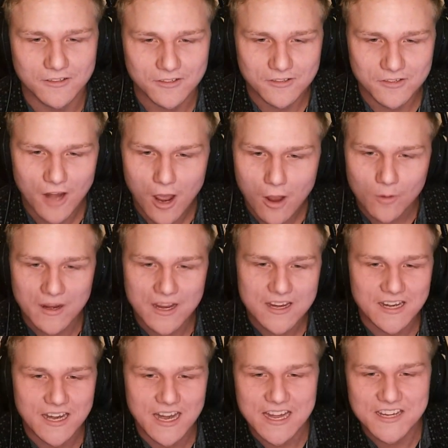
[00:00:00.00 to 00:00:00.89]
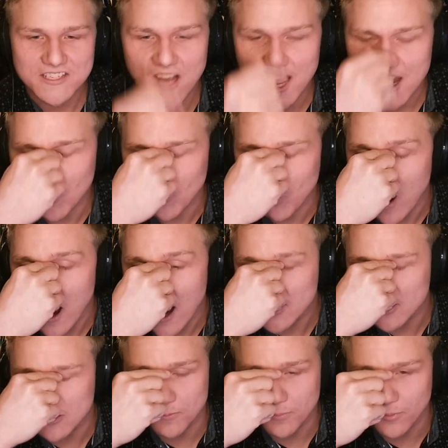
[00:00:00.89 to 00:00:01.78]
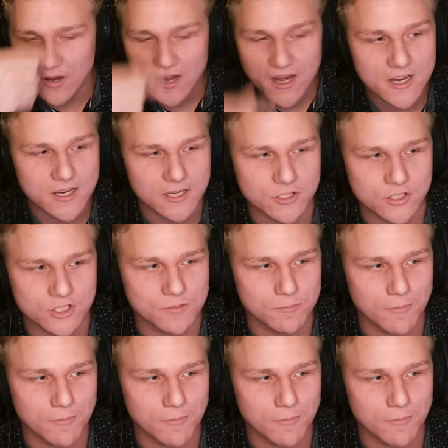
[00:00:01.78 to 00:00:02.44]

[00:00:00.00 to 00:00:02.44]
No, he's got a wider bridge.